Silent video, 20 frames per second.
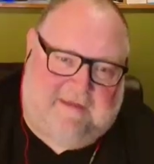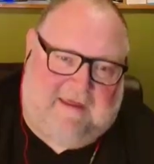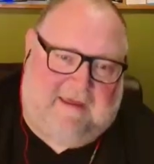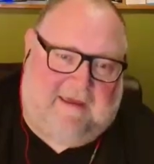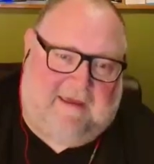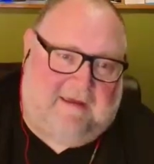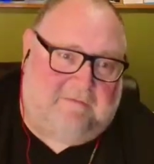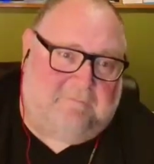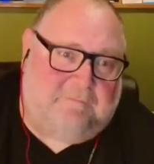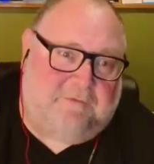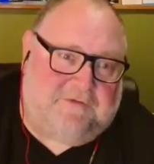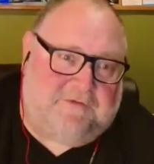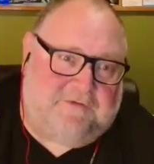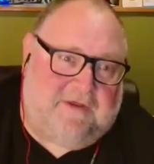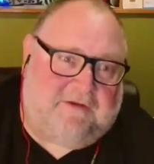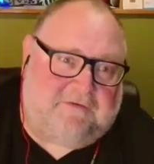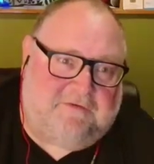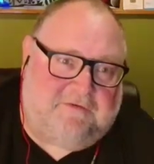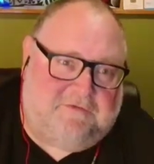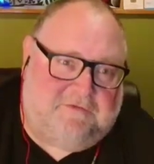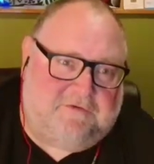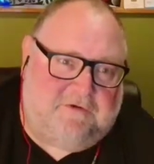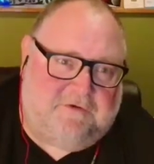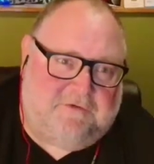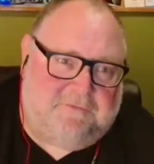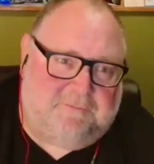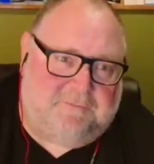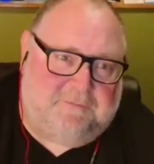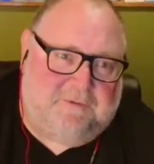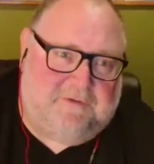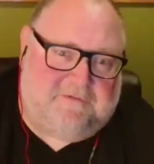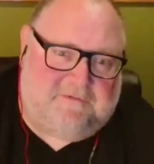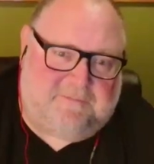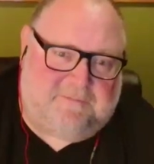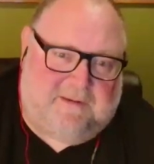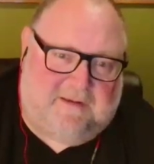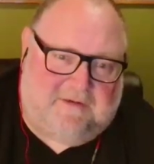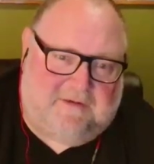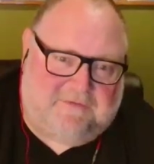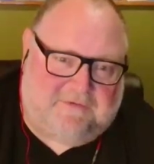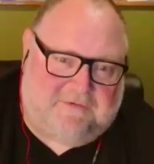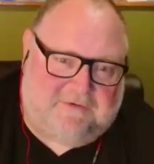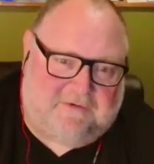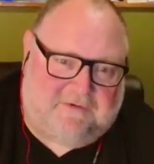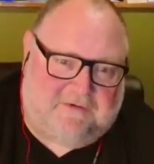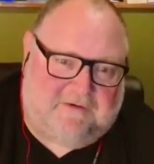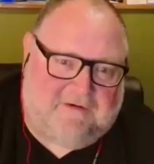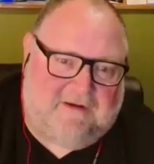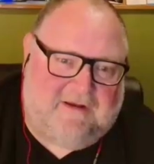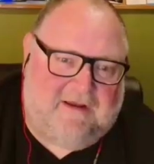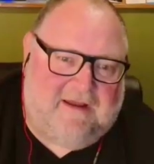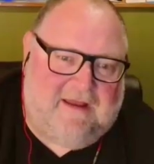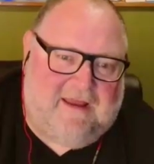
dad was actually Joe's business manager.